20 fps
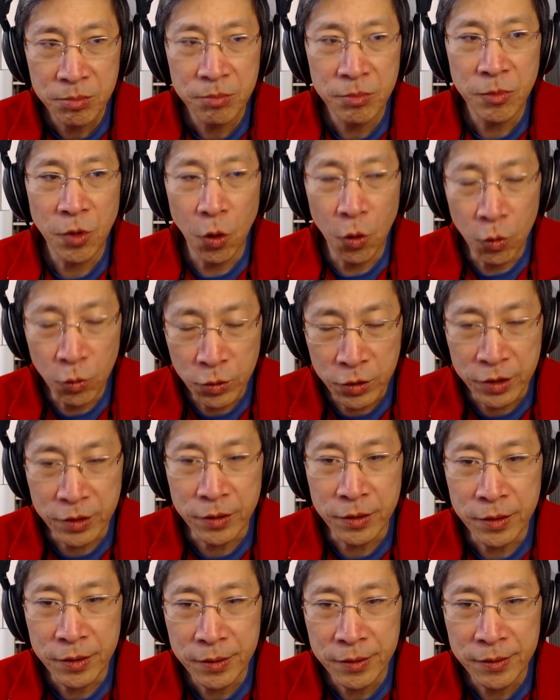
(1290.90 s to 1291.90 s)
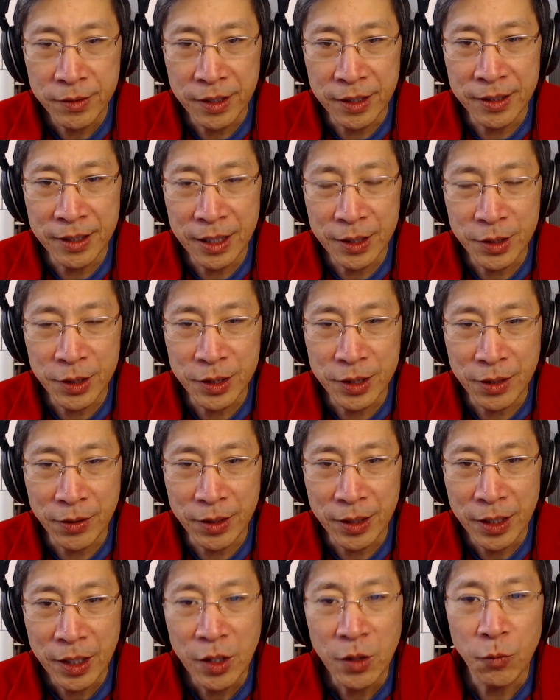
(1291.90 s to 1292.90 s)
older than necessary.
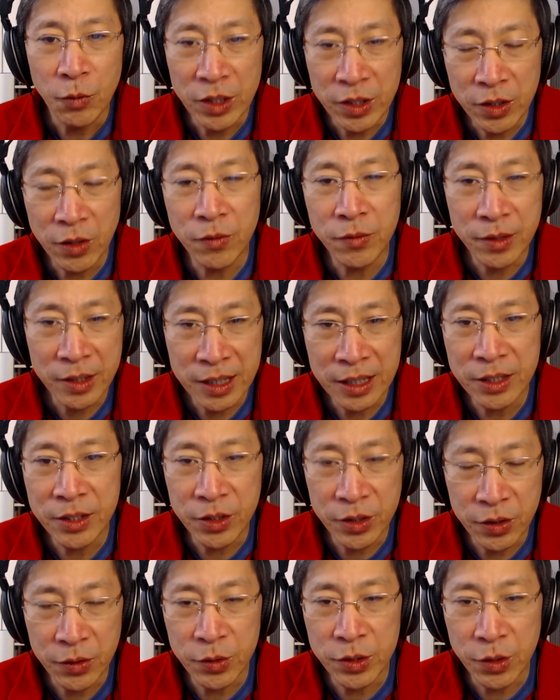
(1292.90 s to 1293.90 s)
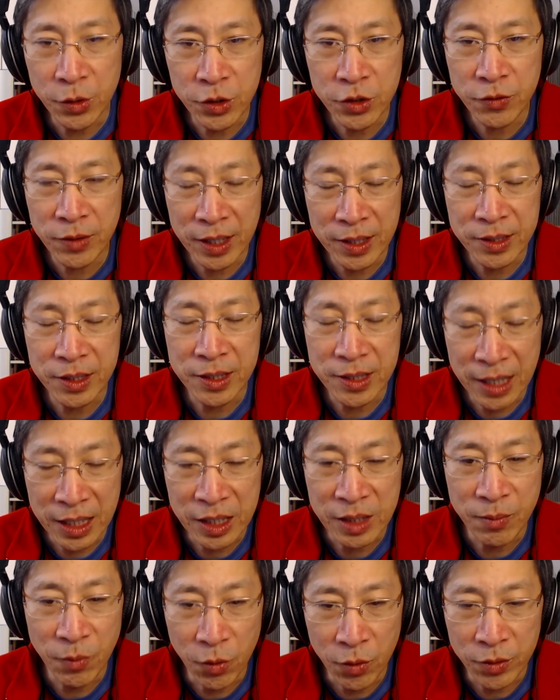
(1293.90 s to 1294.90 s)
We don't need to use those transits
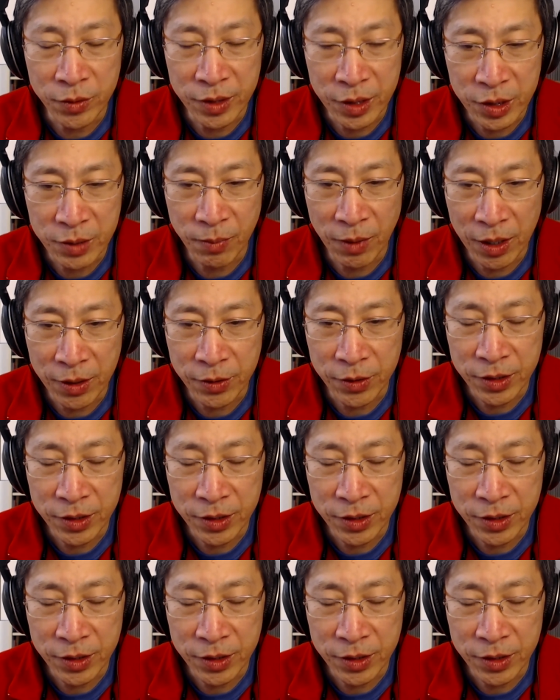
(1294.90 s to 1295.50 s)
anymore in these modern